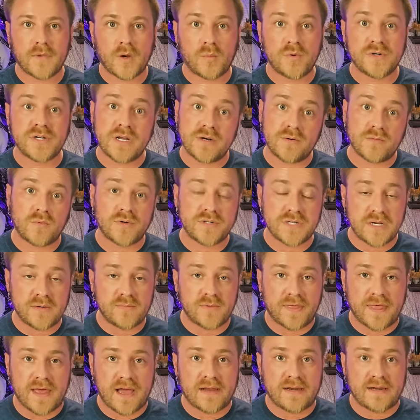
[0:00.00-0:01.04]
We're done
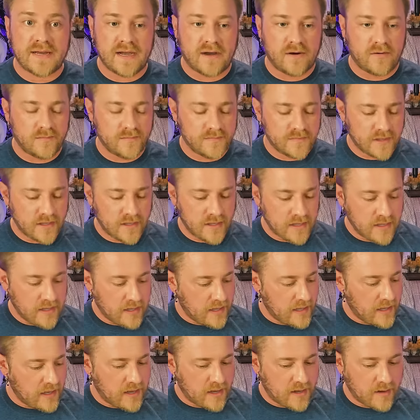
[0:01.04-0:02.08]
with that now.
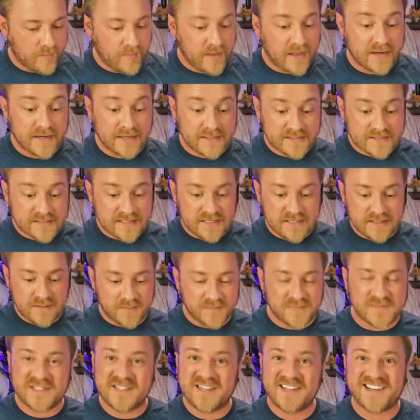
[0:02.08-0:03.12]
And it
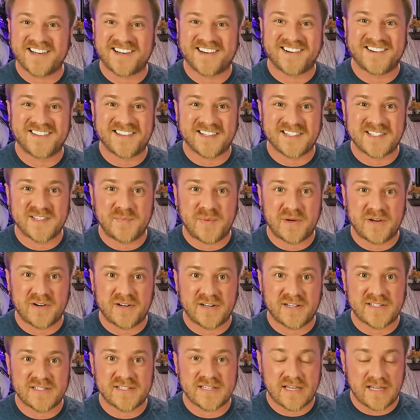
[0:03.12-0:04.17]
seems here that
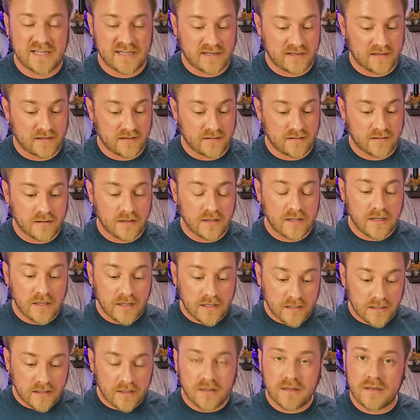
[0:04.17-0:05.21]
Spirit is saying,
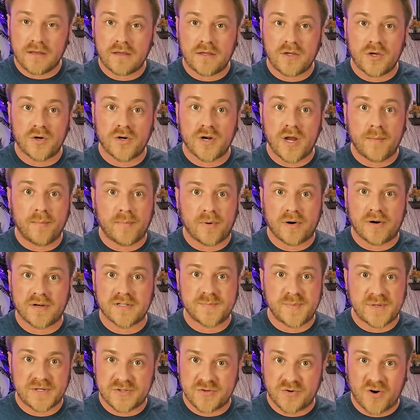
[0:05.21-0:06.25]
your number
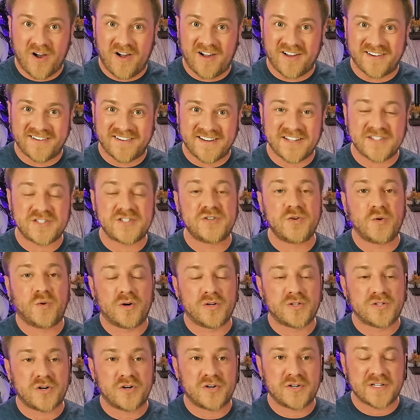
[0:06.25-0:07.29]
has been drawn. It's
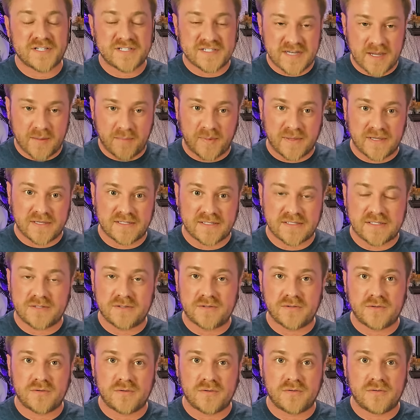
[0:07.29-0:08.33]
your turn to step
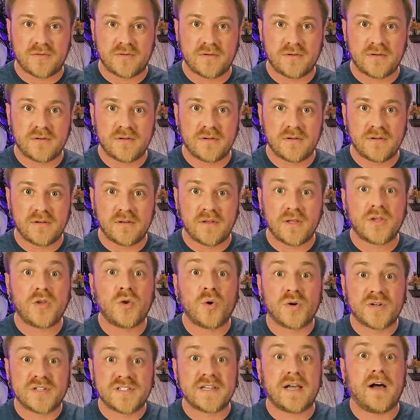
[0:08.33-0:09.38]
into
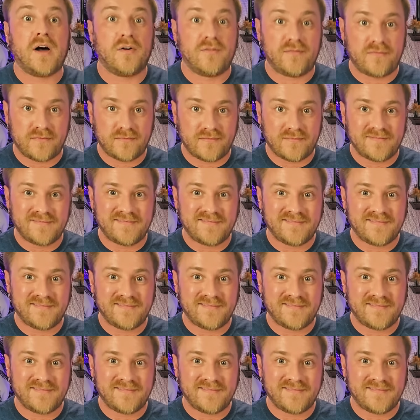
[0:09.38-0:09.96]
yourself.